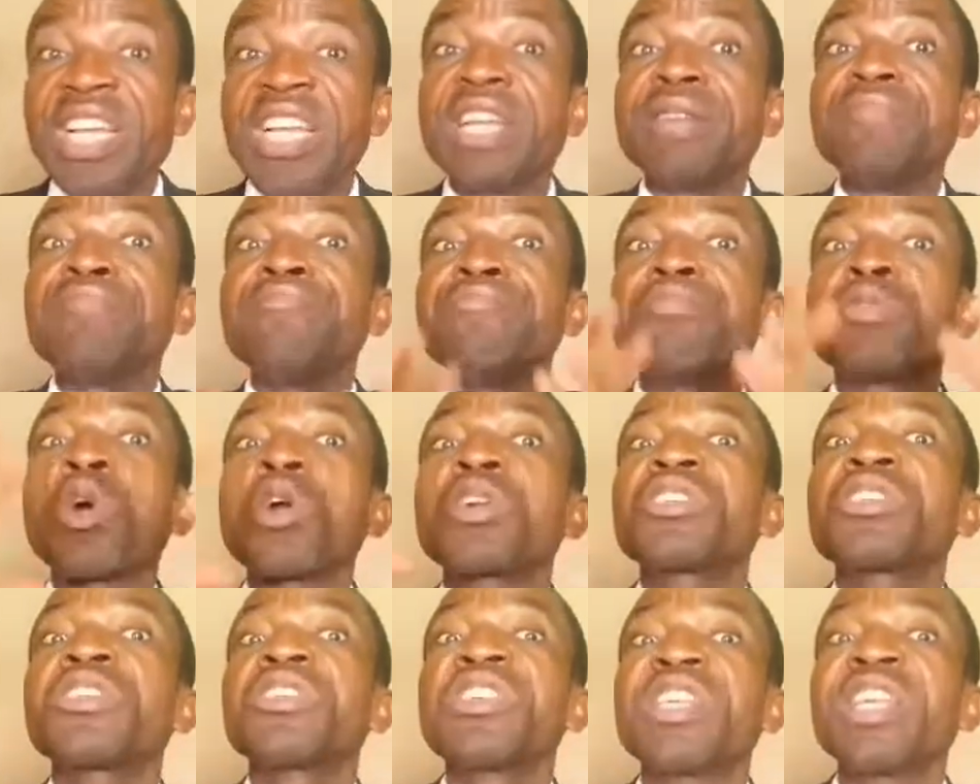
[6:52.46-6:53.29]
He
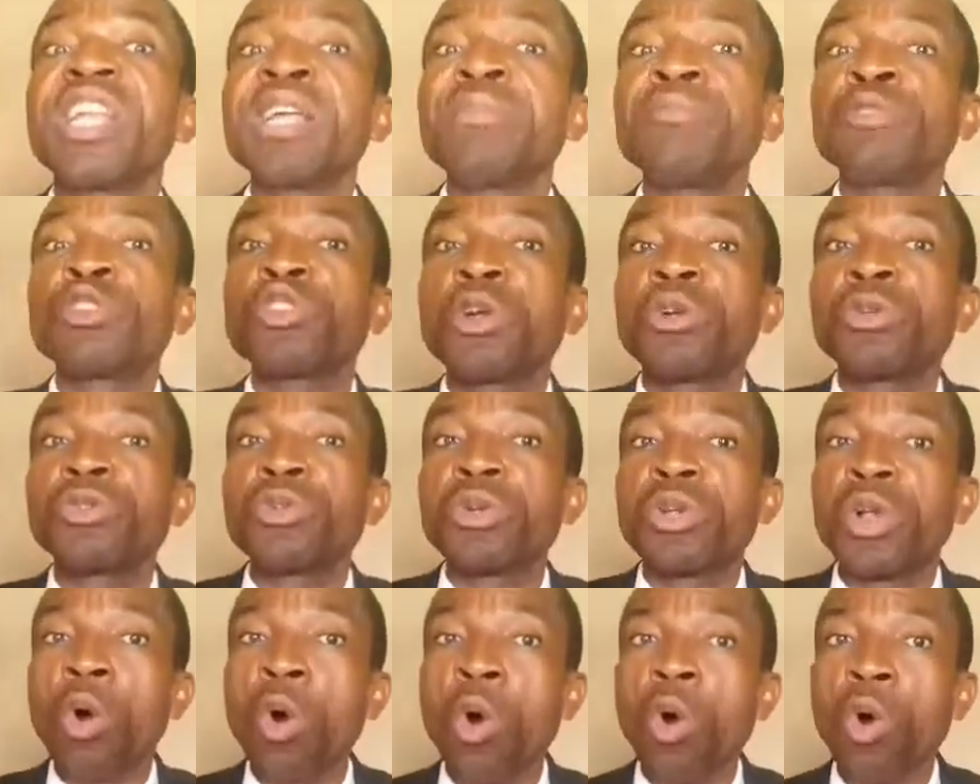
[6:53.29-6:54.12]
brought redemption
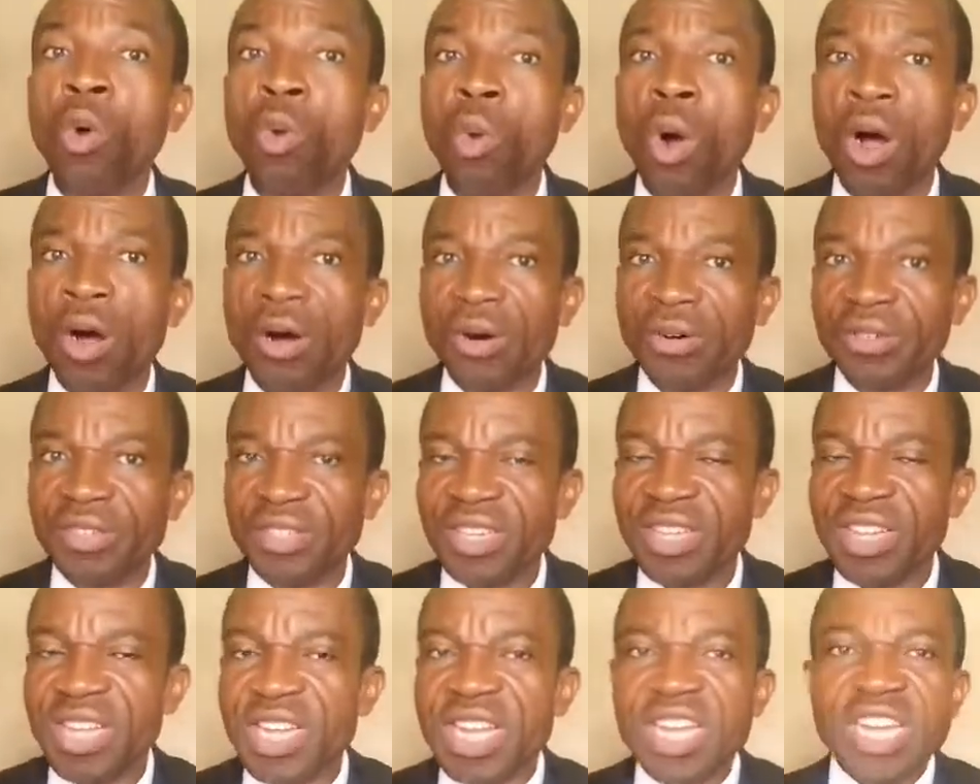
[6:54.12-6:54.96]
to the whole world.
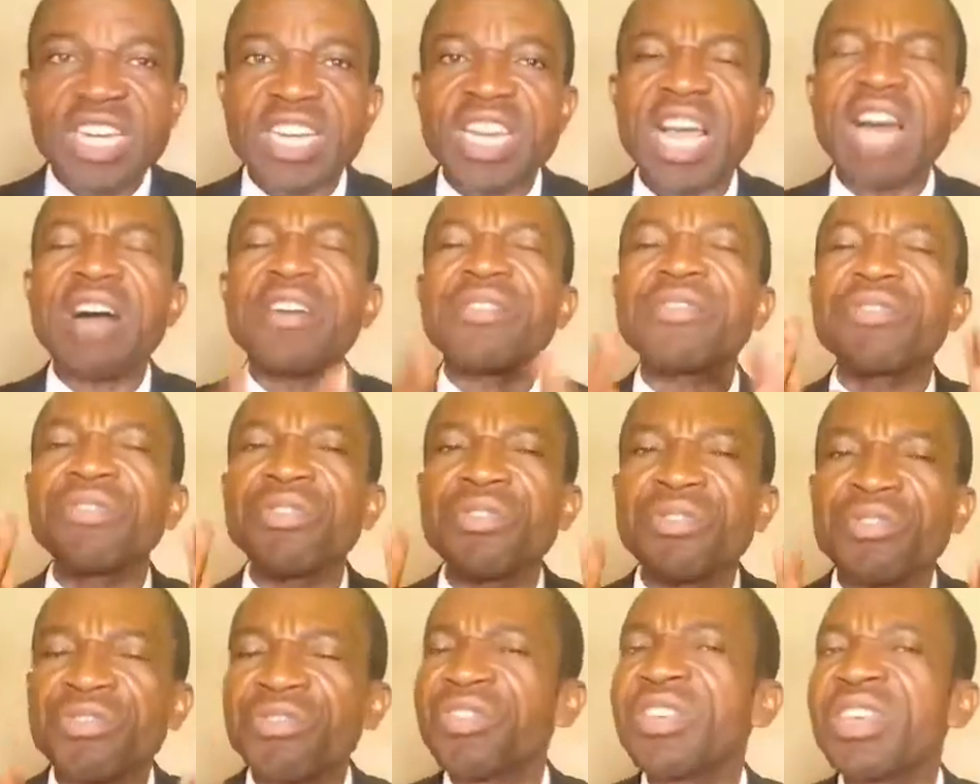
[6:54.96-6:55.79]
That
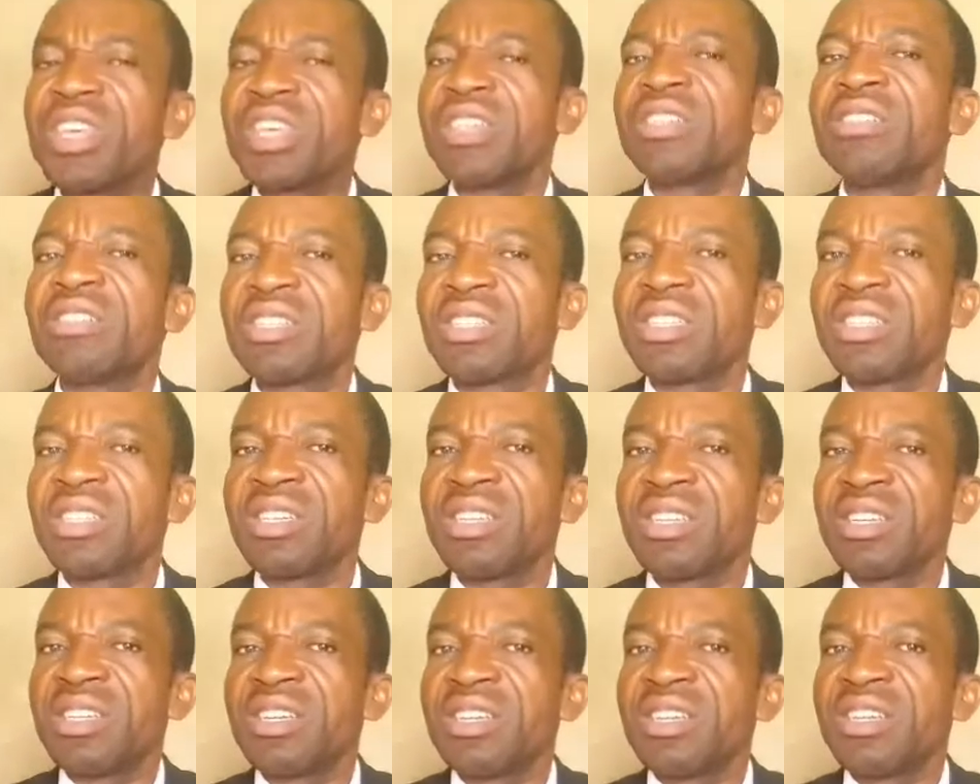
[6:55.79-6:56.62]
fulfilled
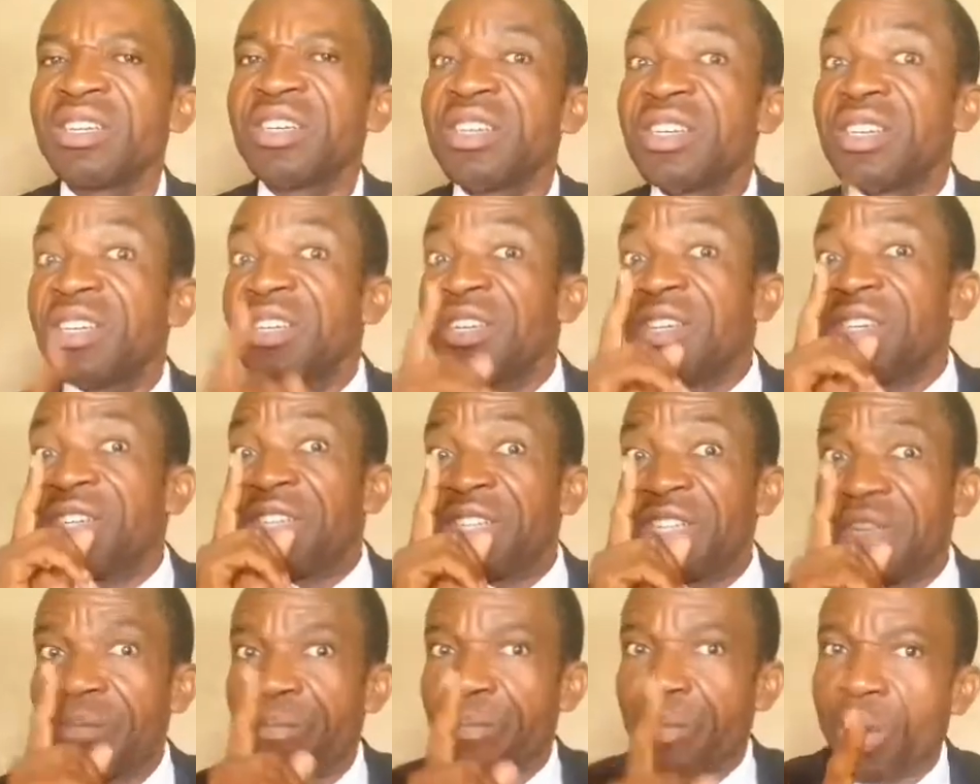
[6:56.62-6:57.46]

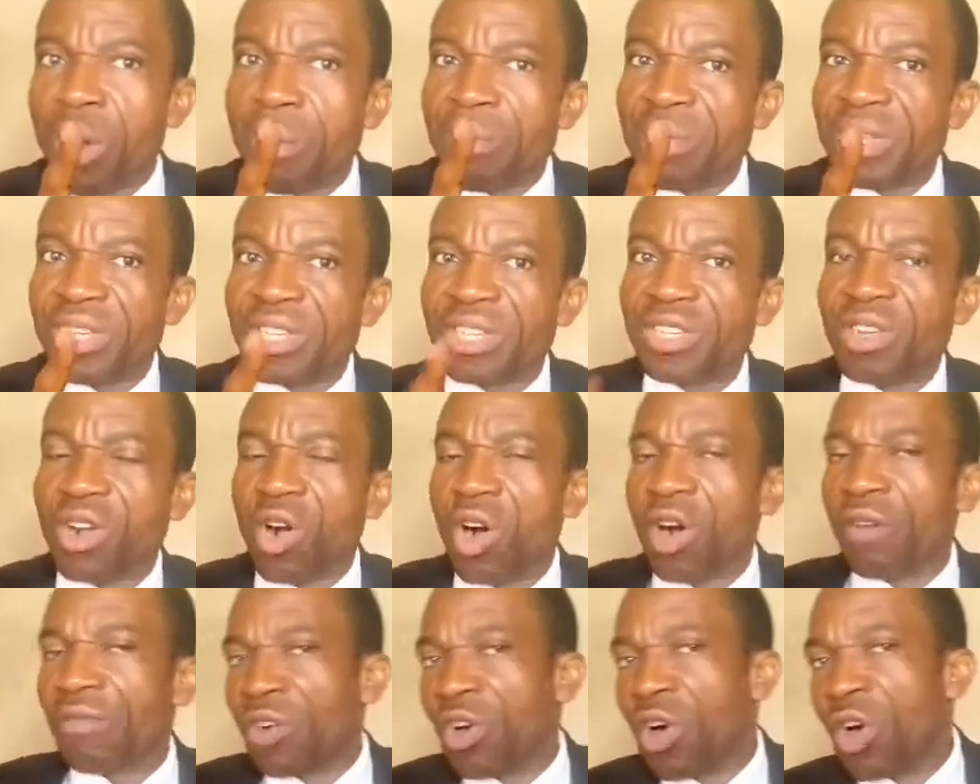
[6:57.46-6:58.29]
the promise
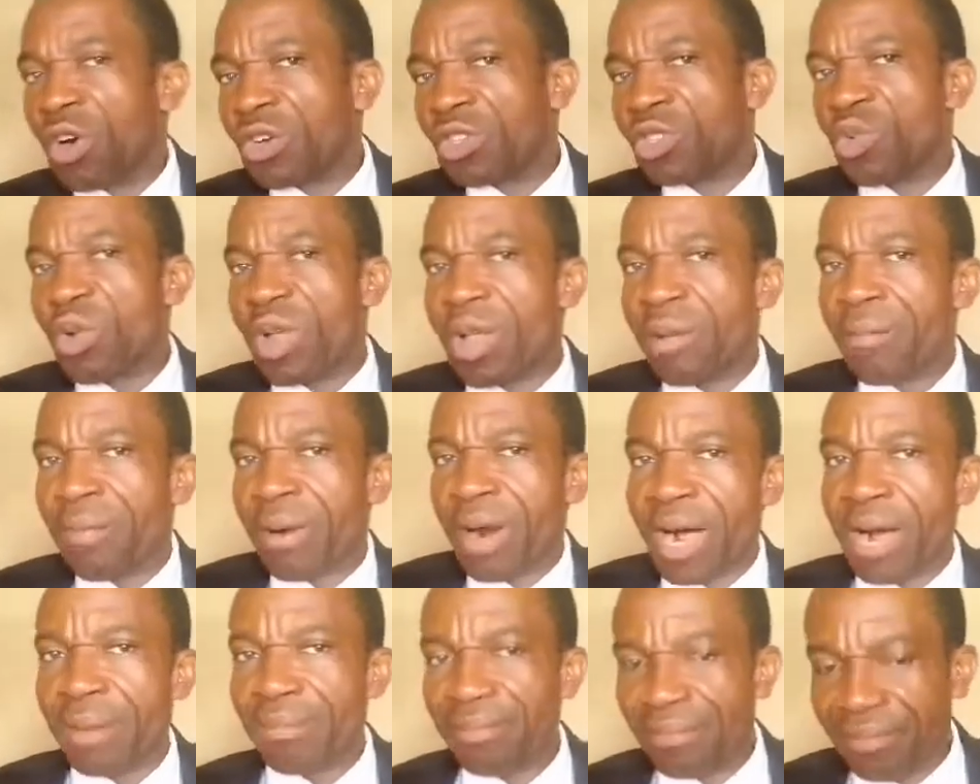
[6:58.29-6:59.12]
of God to
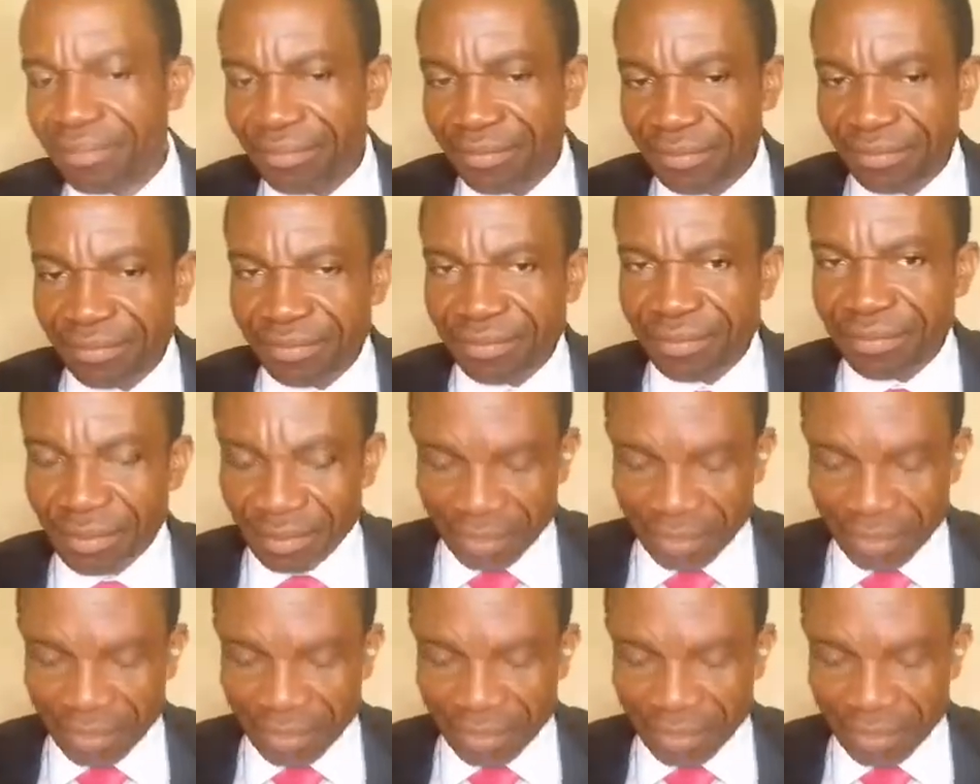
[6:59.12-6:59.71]
Abraham.